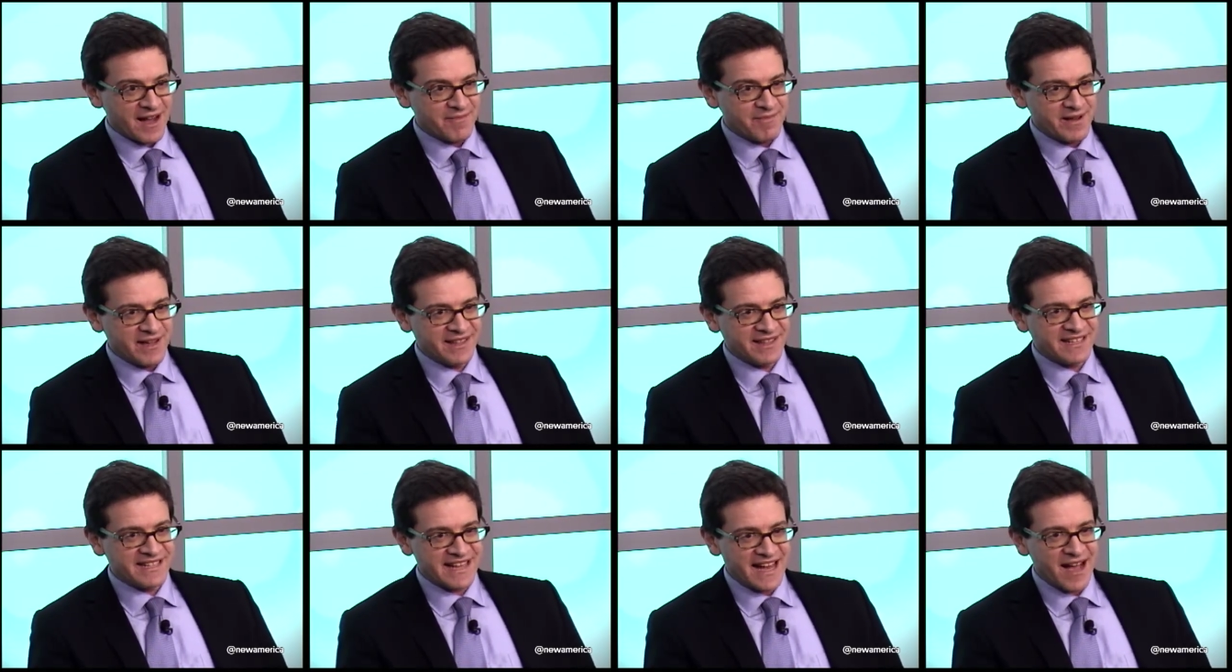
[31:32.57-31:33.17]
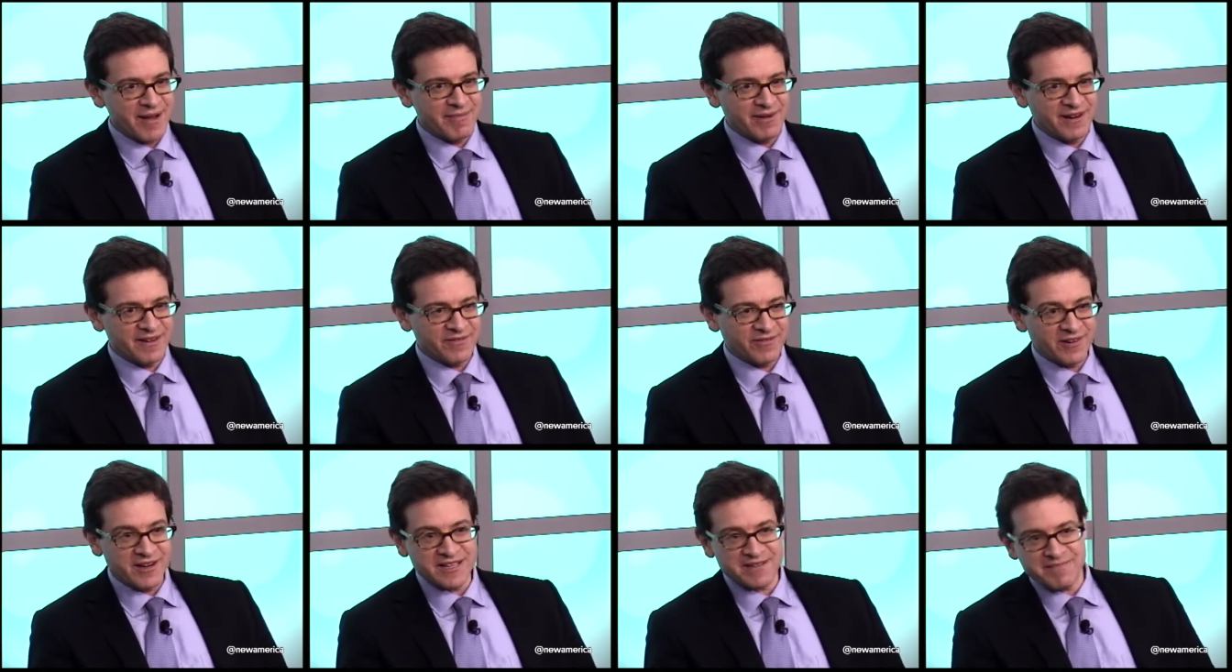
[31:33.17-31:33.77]
being the dominant
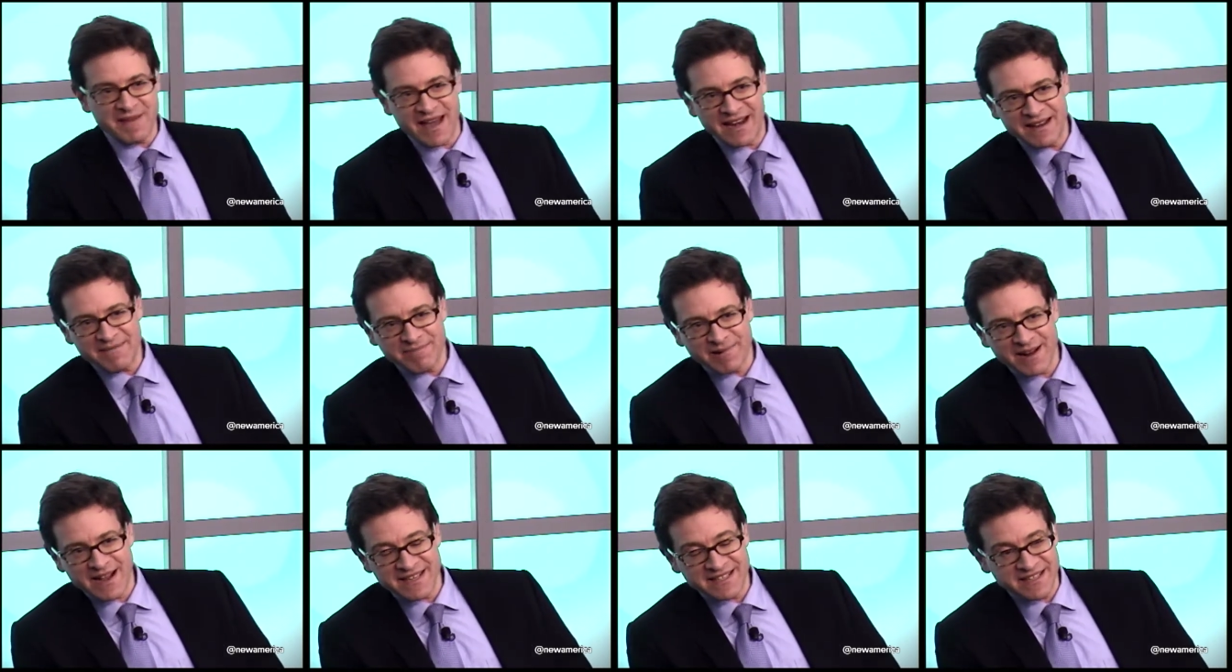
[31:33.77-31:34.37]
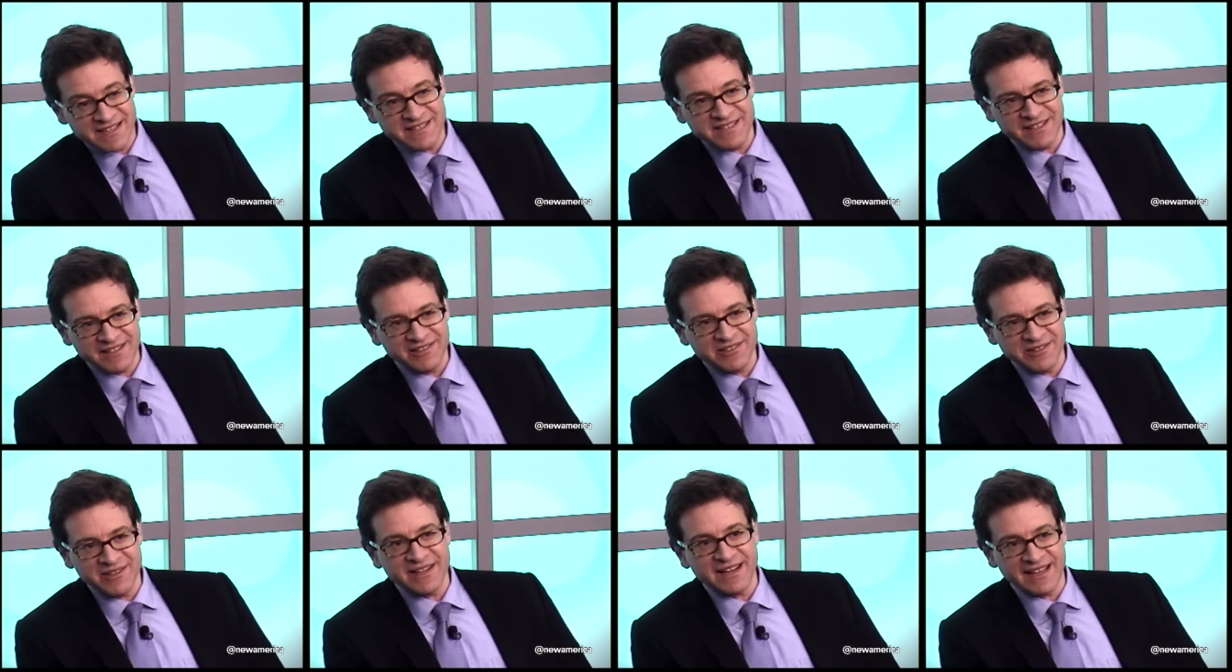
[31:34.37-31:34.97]
voice, many presidents,
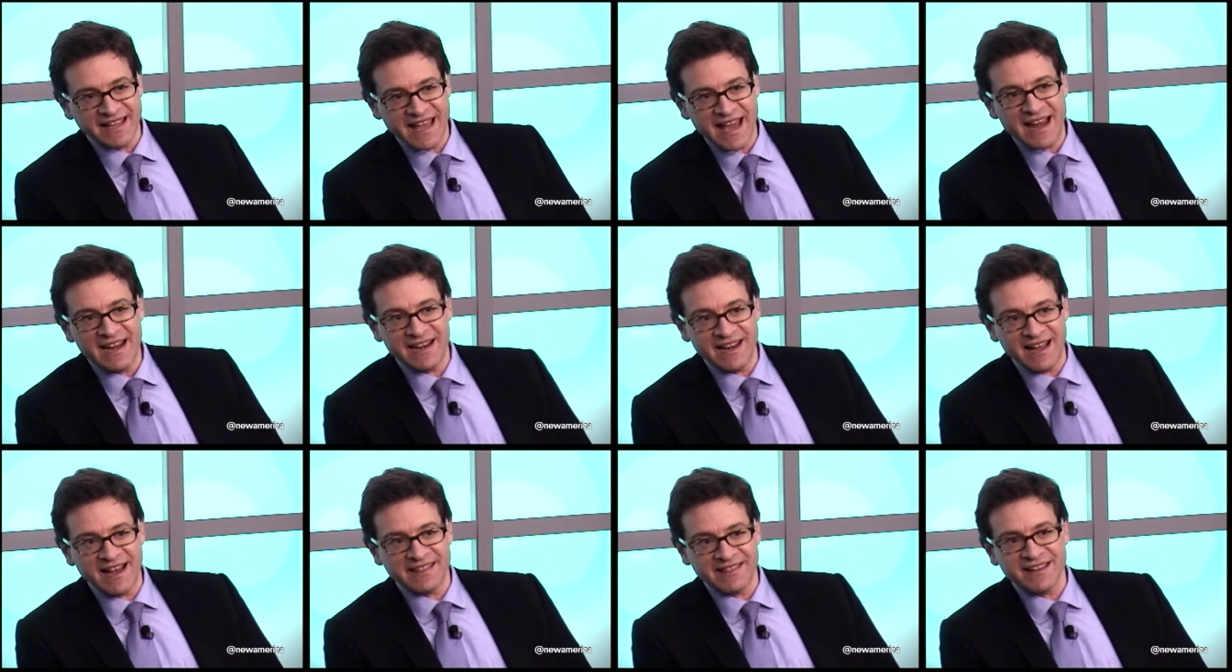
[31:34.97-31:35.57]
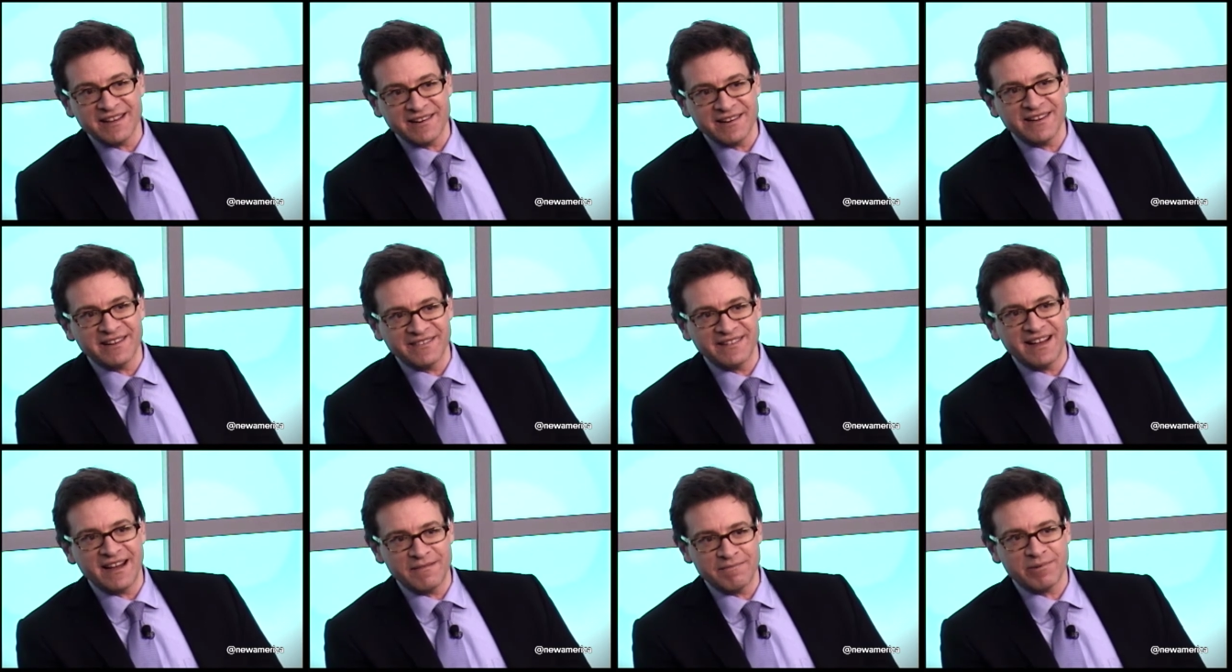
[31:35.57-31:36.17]
including a Kennedy, I think could
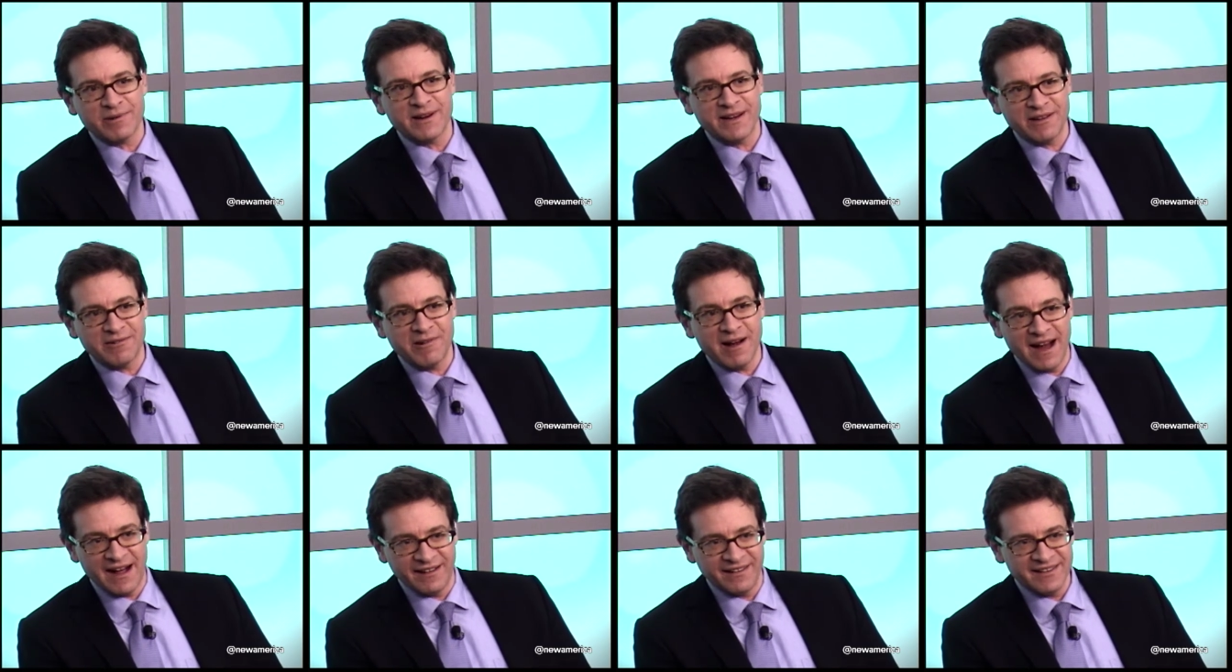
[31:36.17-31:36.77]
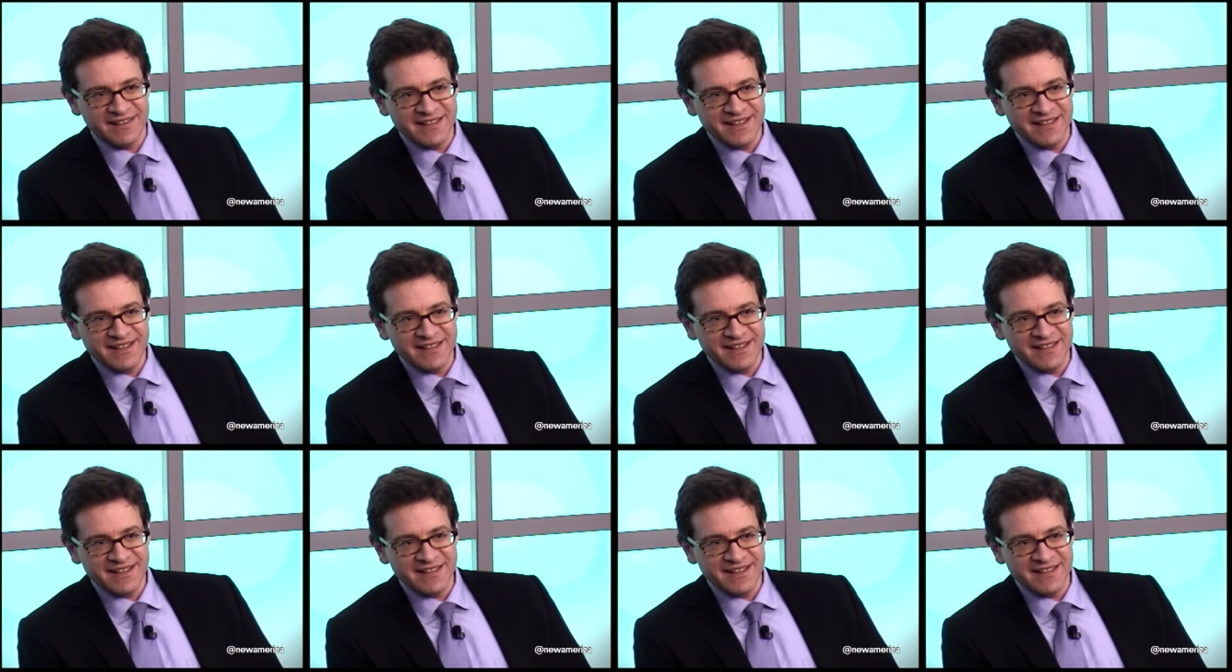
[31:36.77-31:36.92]
have done pretty well.